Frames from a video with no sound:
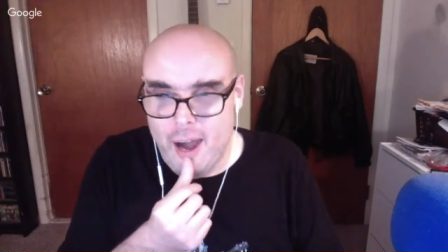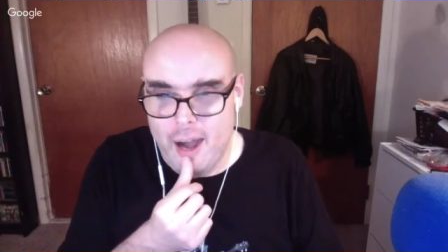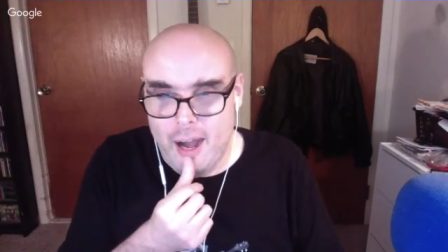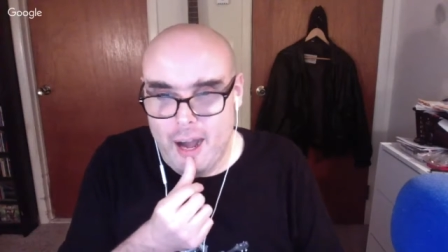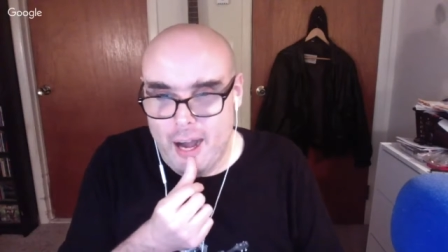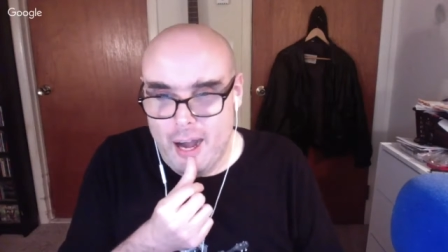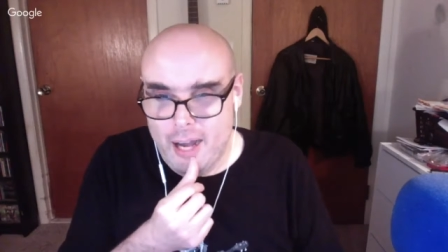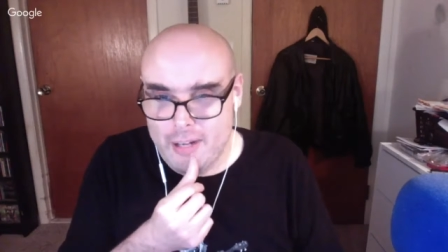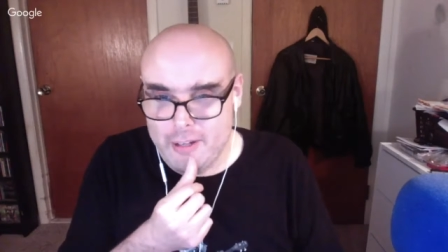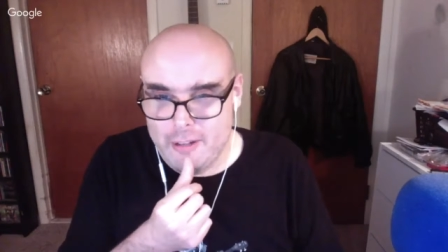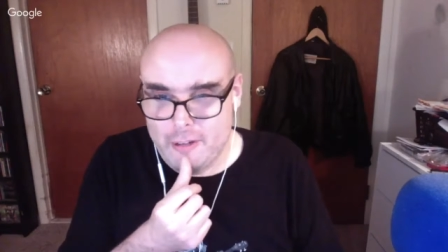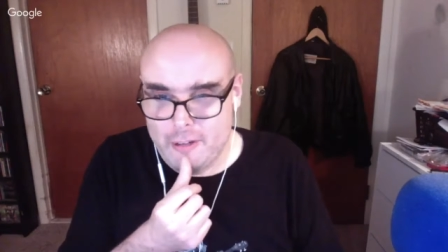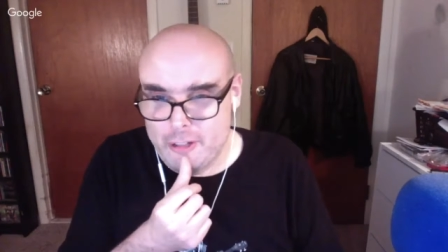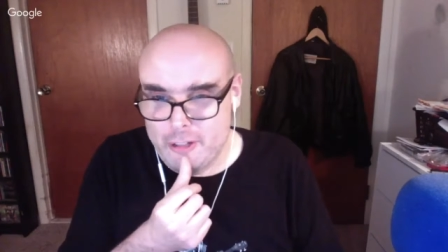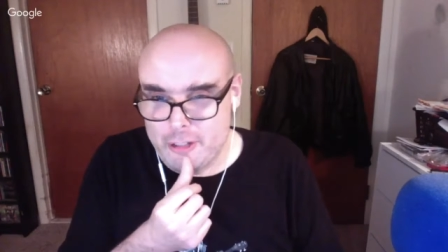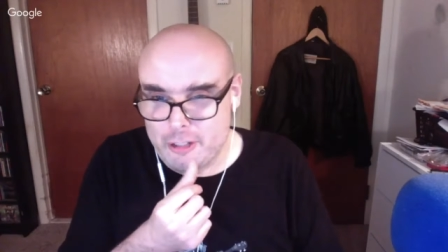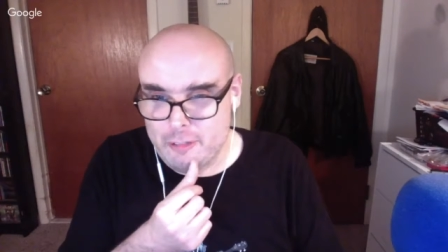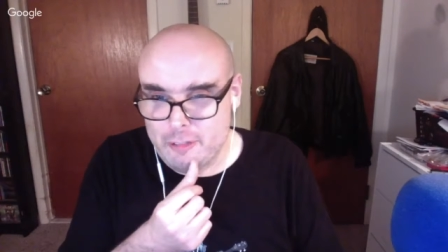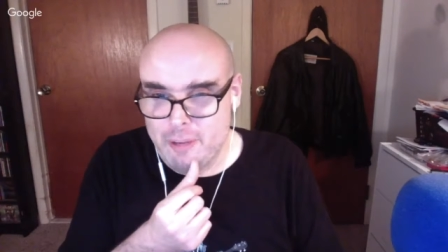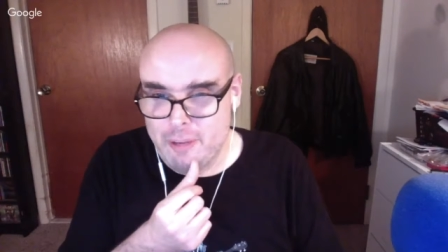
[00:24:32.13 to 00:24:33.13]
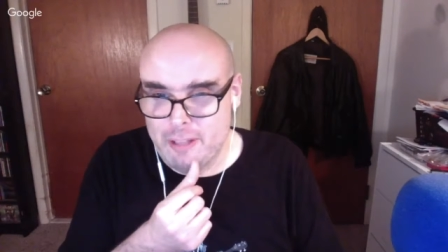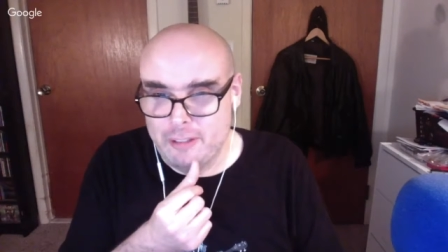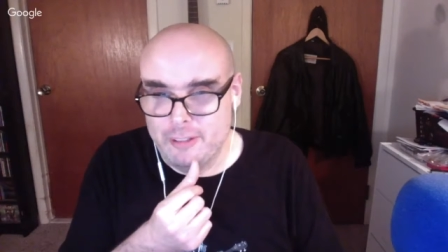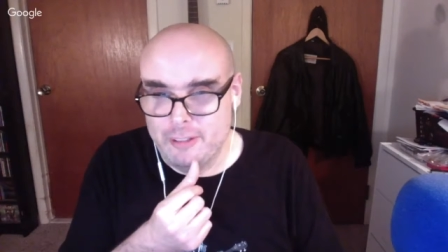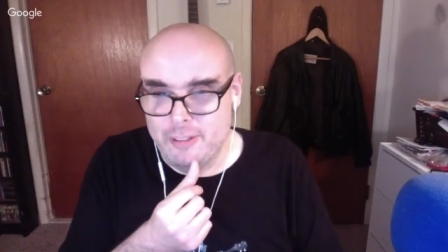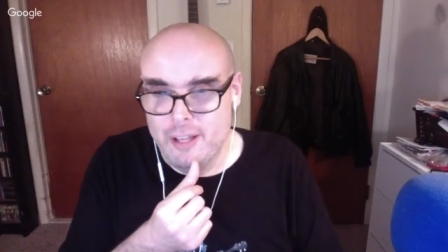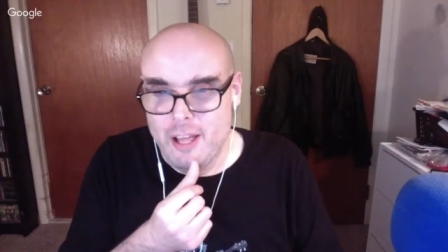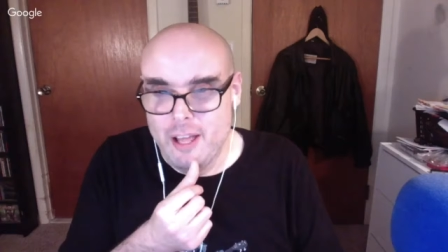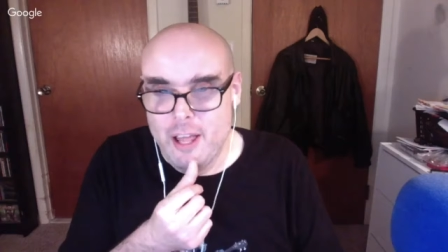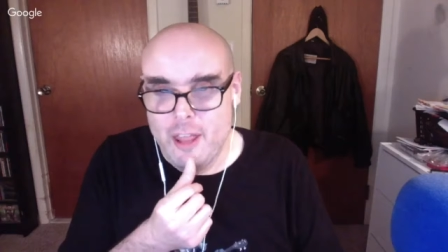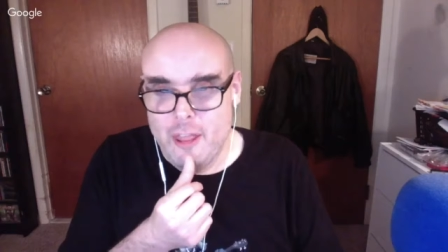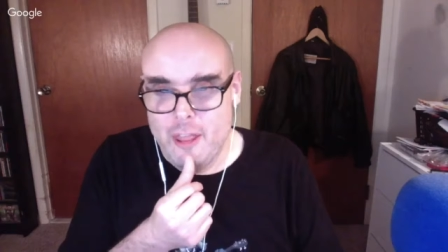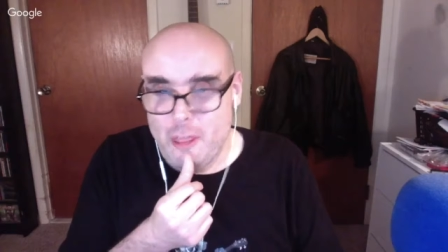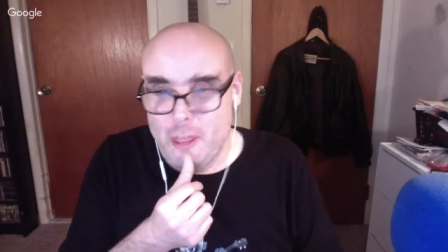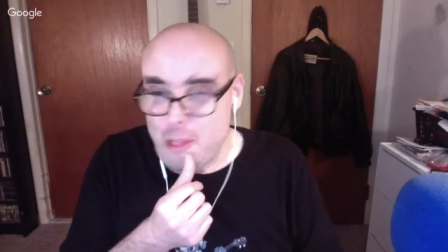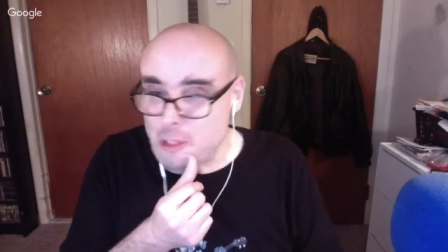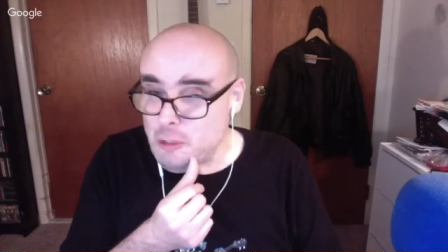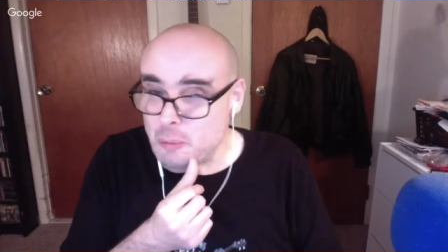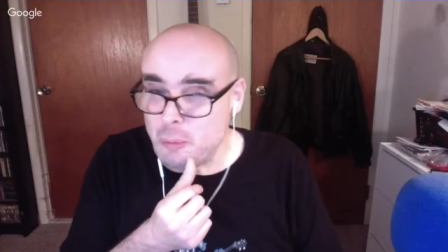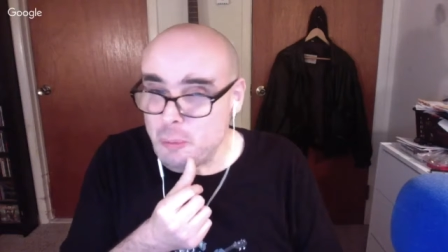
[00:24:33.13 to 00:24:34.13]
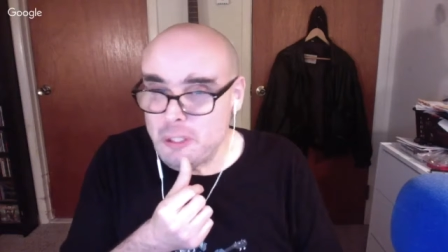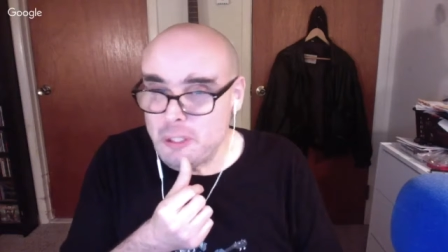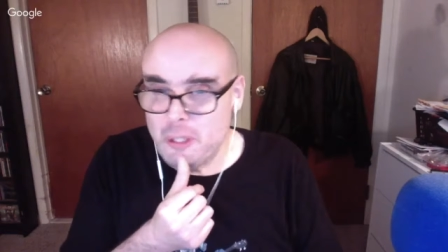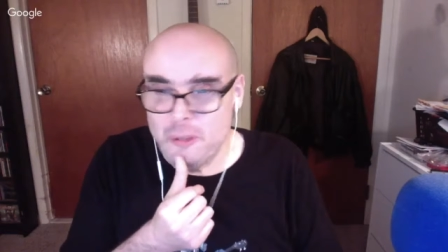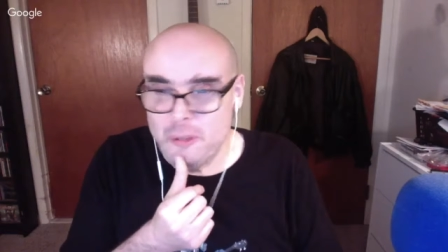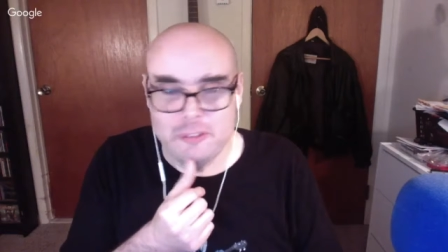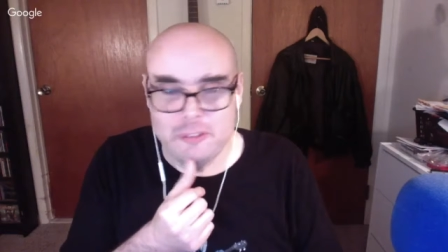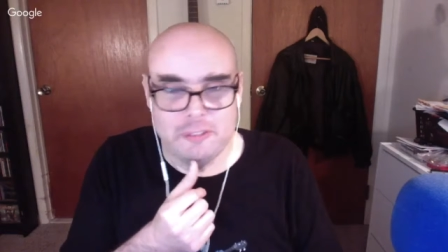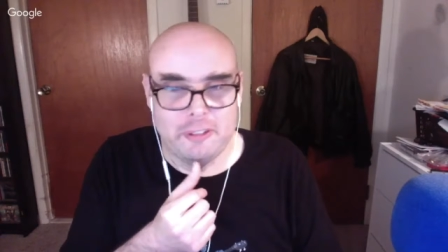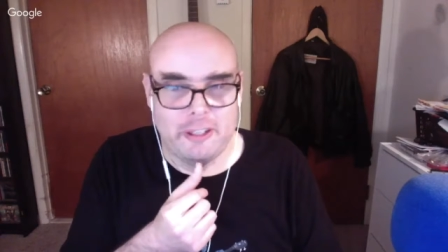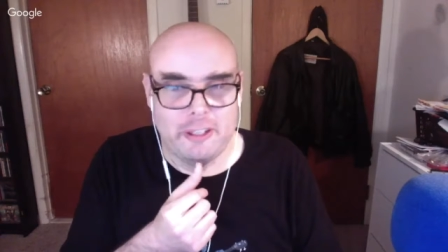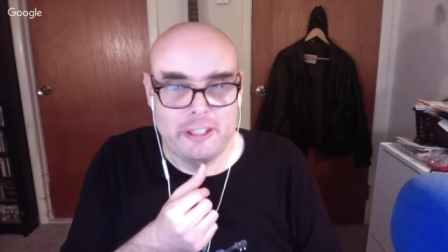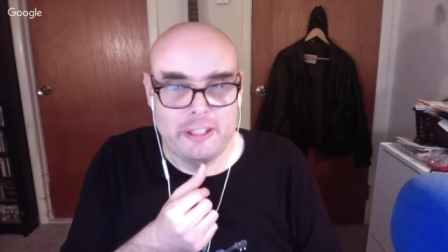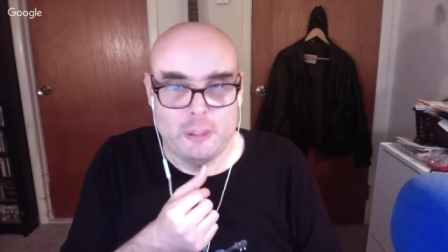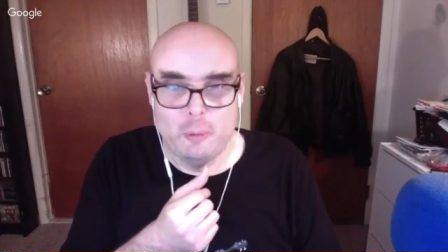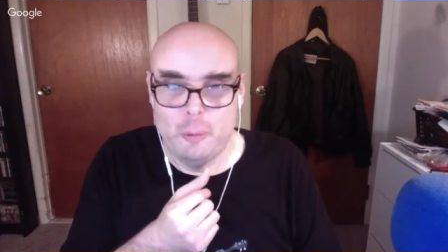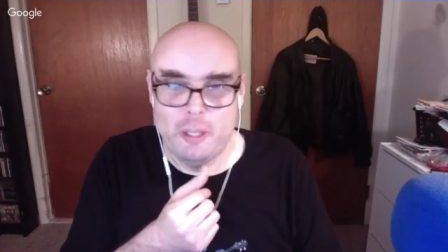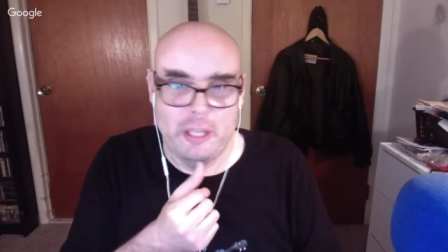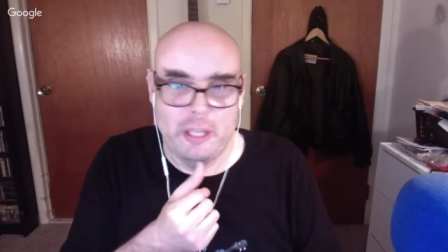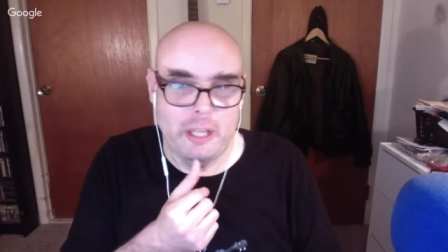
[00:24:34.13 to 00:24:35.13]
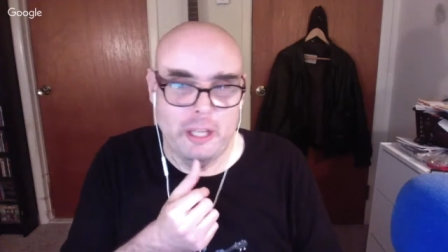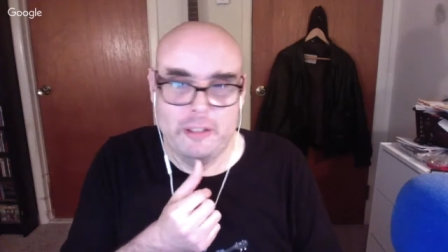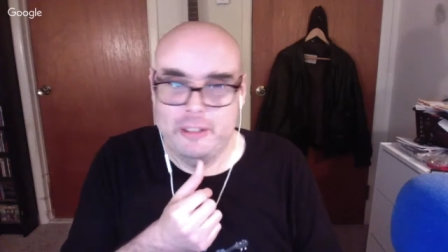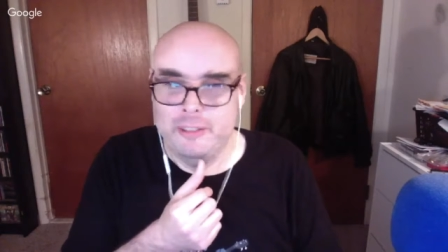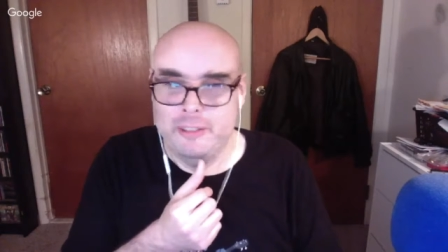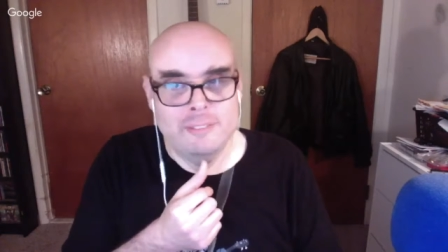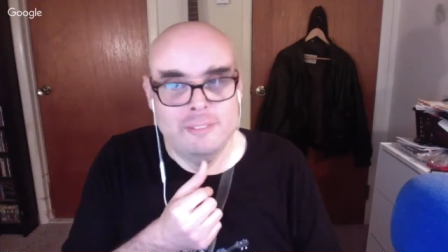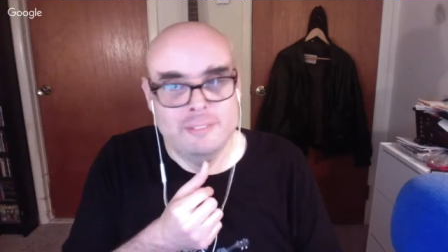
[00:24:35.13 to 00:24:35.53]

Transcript: Another instrumental. This one goes very Duane Eddy.